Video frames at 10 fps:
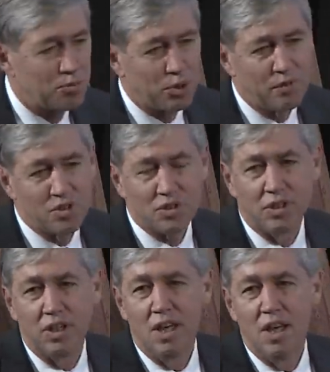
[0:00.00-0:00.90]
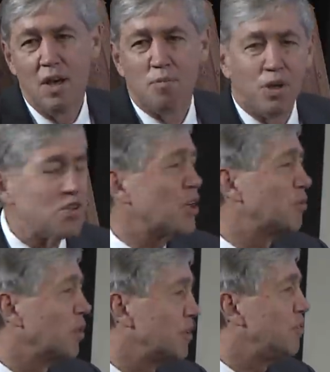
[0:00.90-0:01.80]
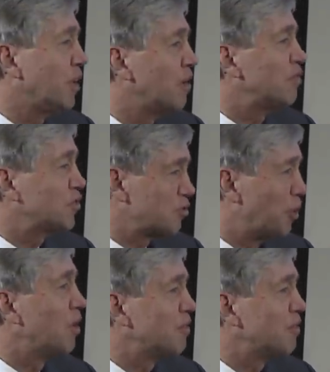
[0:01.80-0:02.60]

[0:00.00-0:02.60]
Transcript: previously. But in general, these have small